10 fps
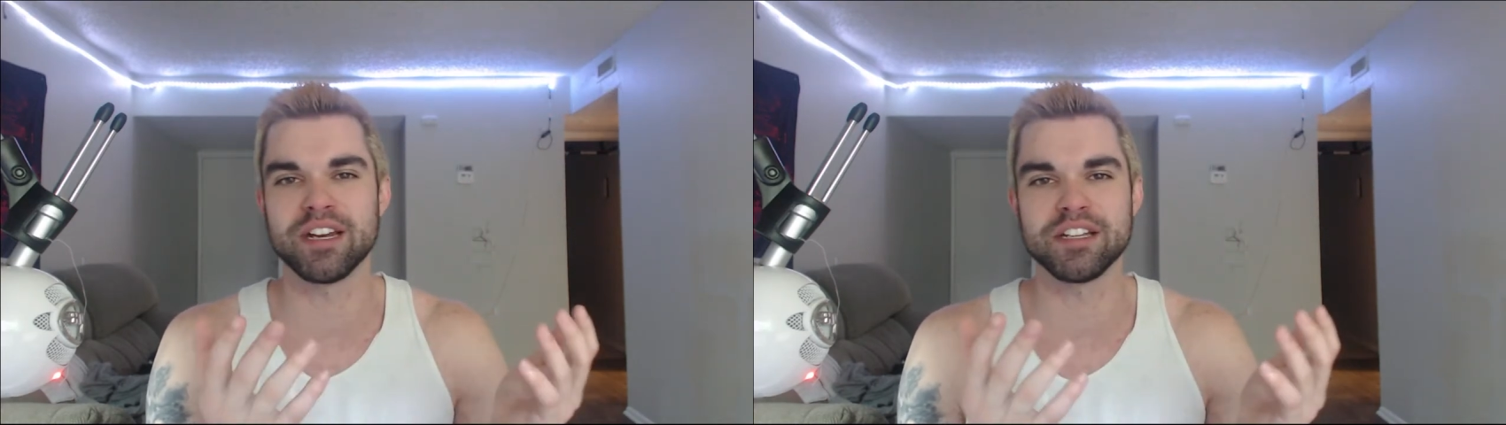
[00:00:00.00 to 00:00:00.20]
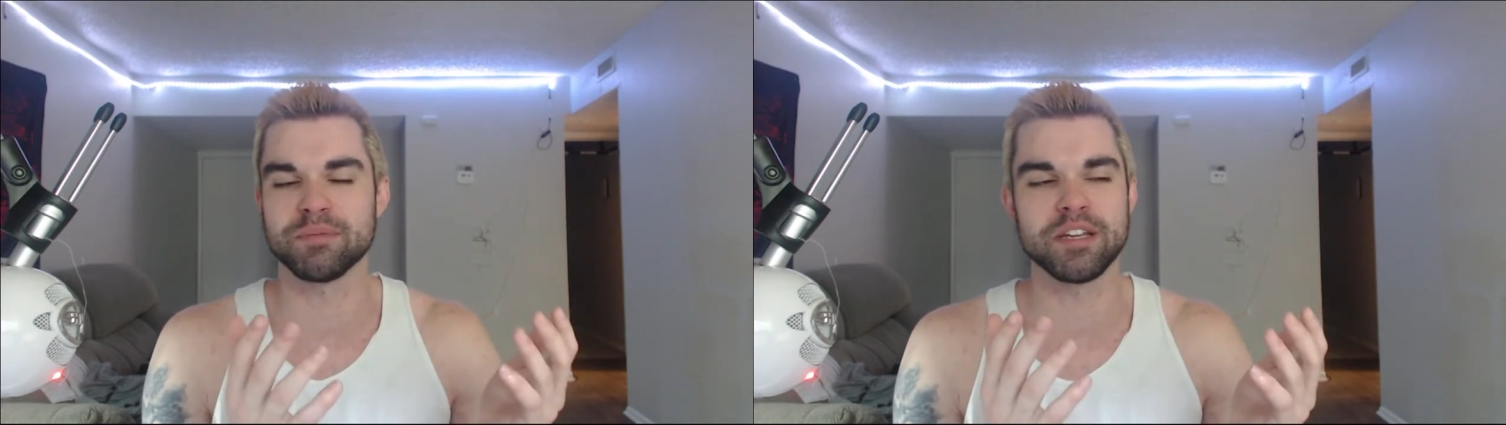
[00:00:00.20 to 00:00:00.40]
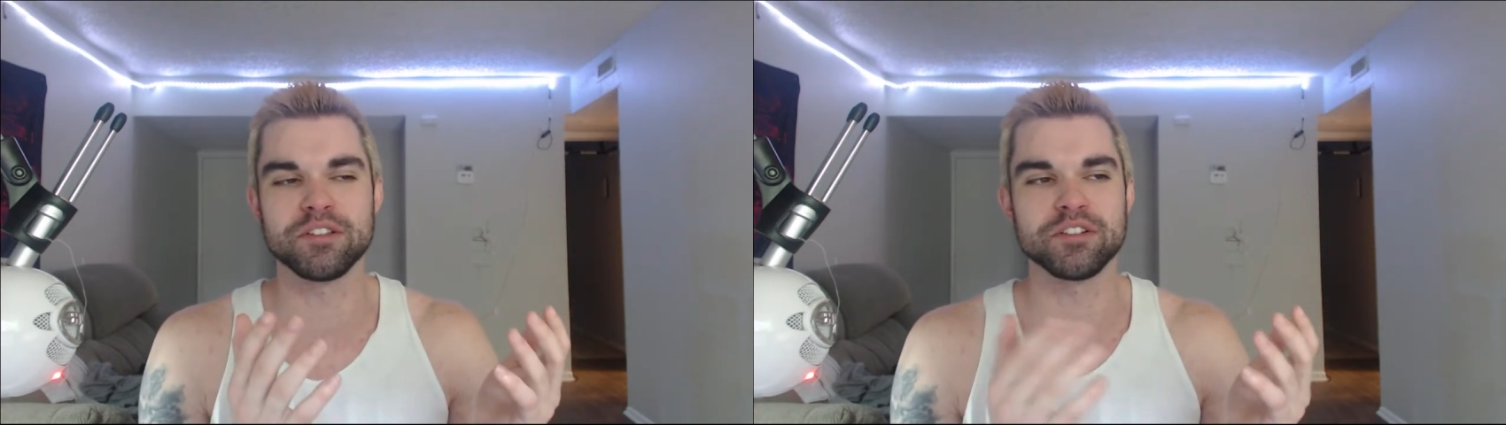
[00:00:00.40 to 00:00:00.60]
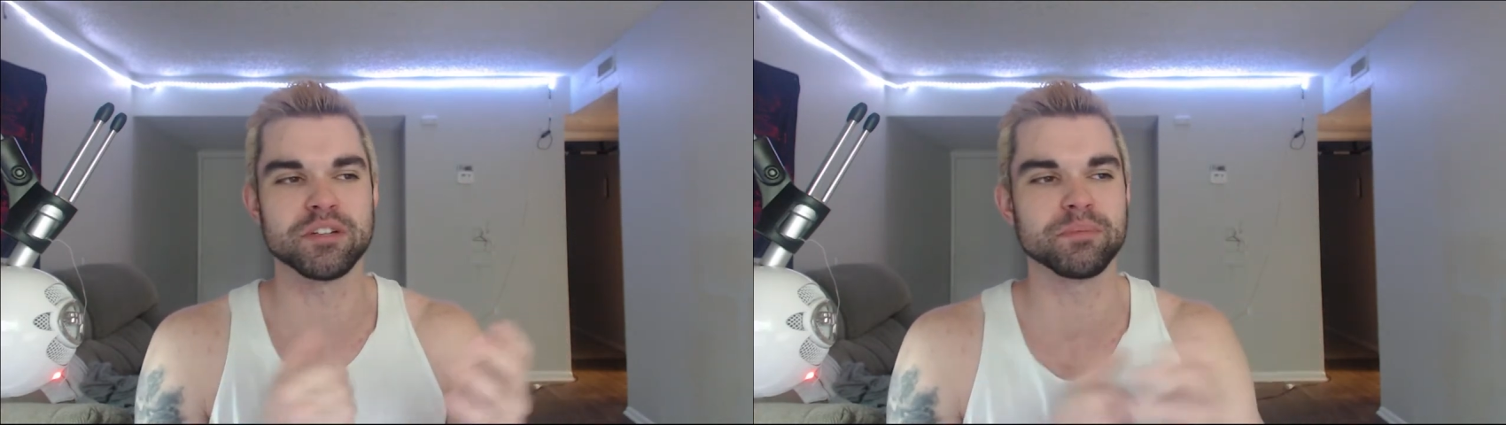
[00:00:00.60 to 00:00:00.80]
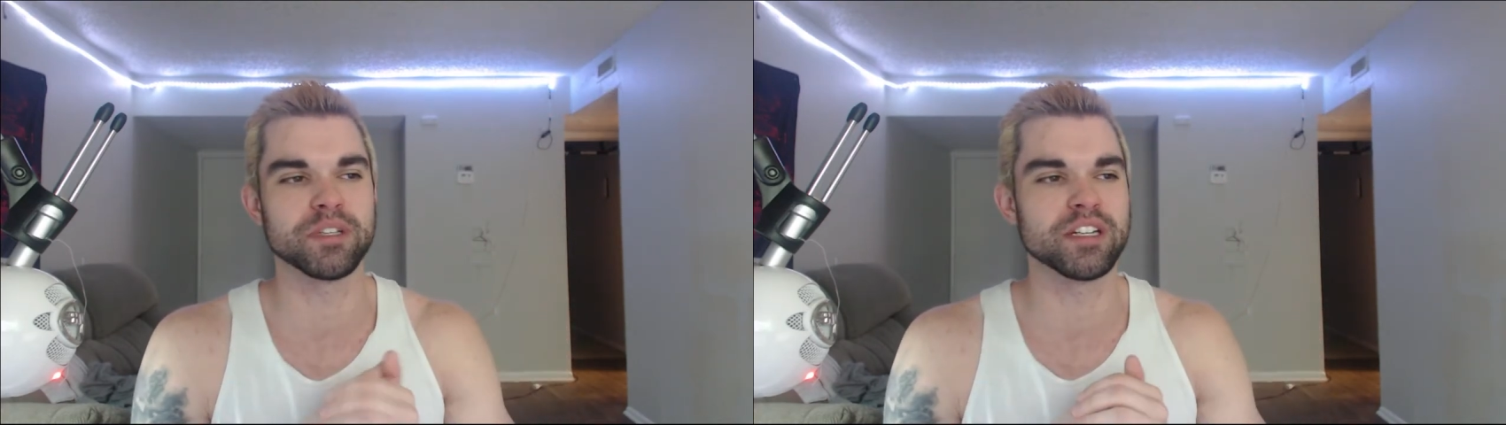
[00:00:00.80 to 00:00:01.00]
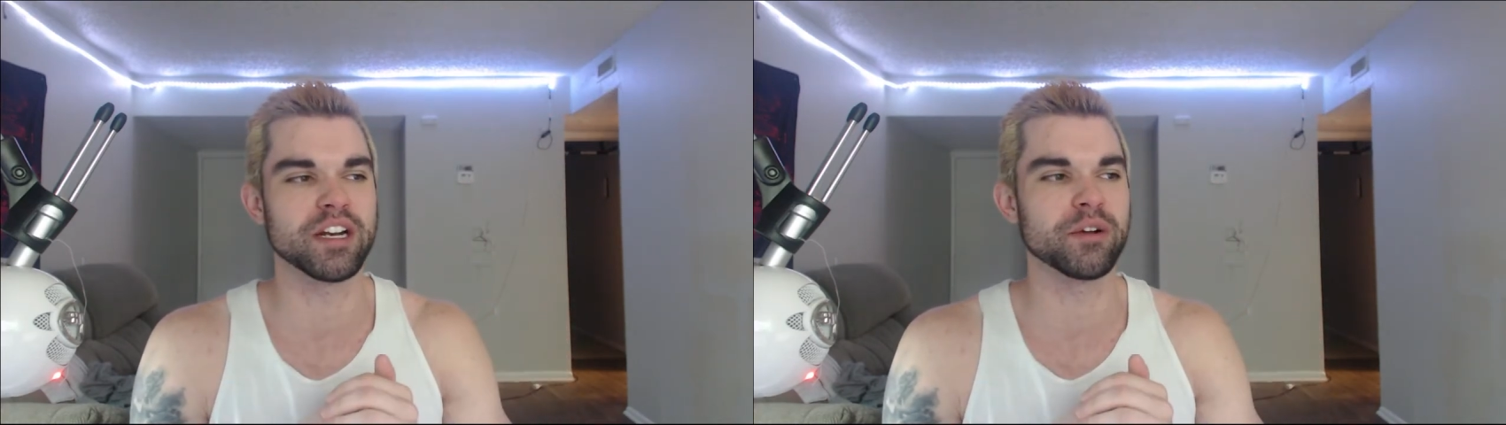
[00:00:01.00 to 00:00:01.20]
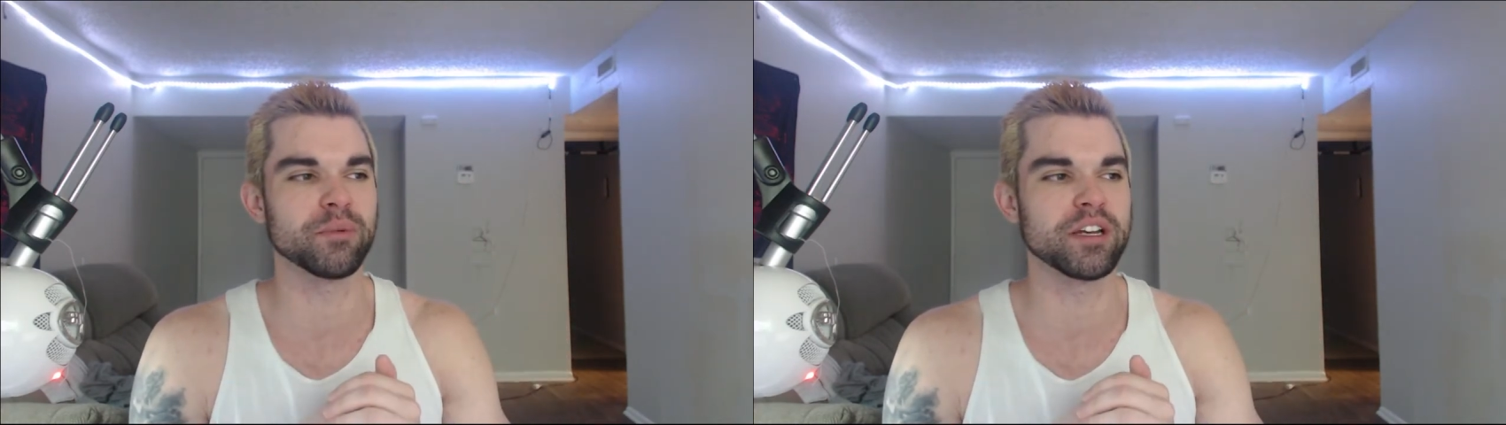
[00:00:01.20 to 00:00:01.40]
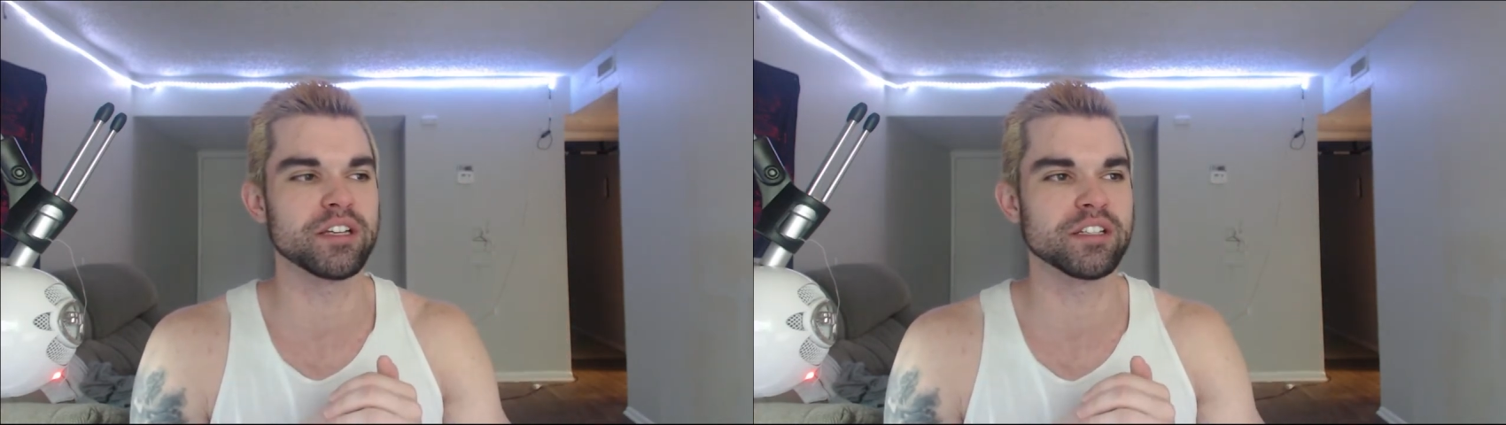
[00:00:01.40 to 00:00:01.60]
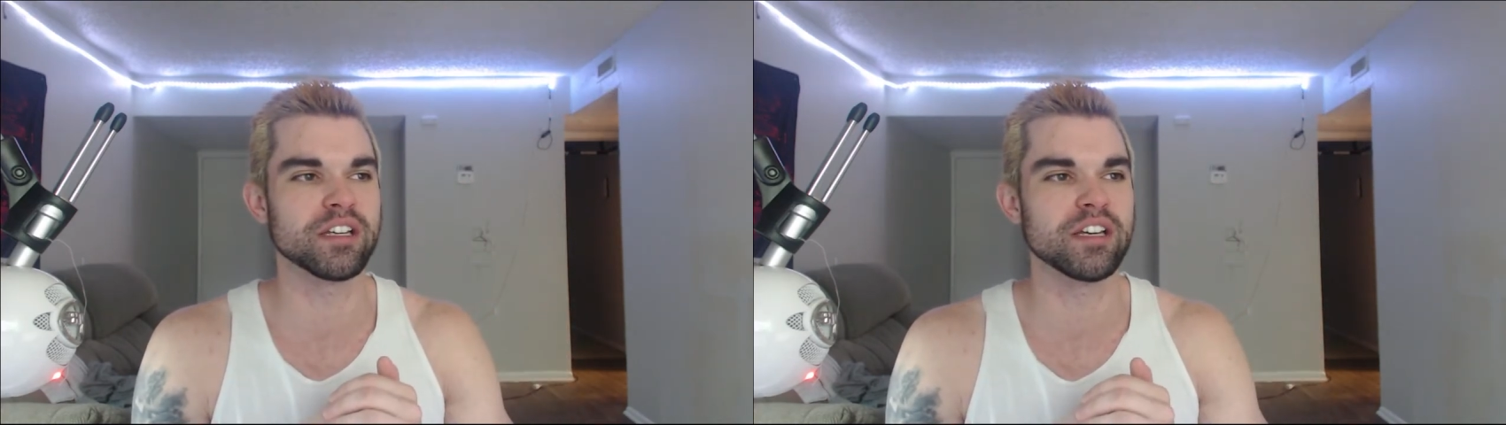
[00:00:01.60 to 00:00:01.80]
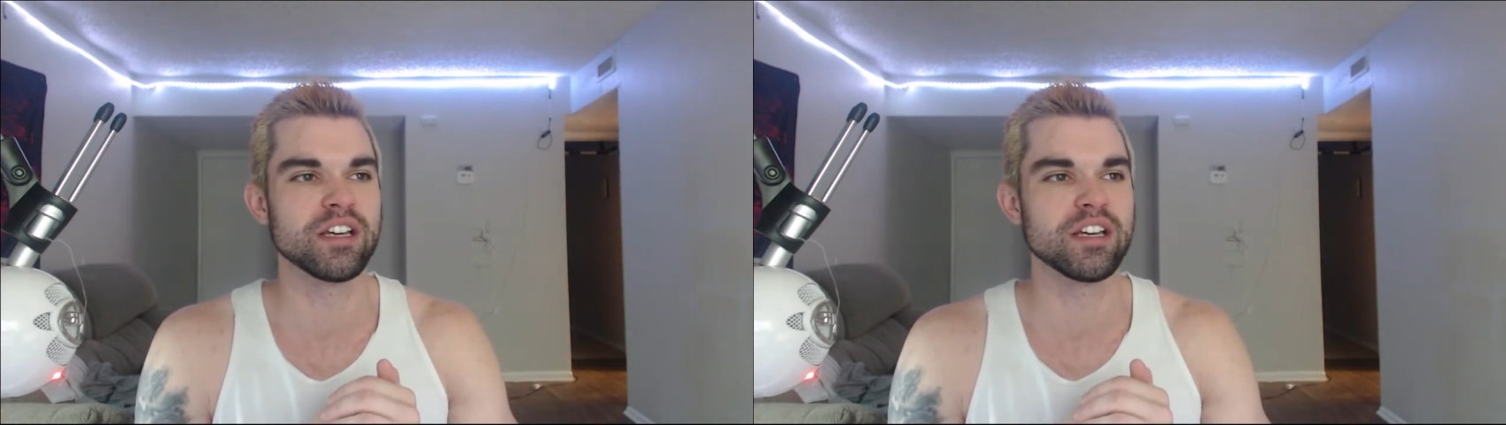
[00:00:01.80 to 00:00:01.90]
of spades or something, and I raised,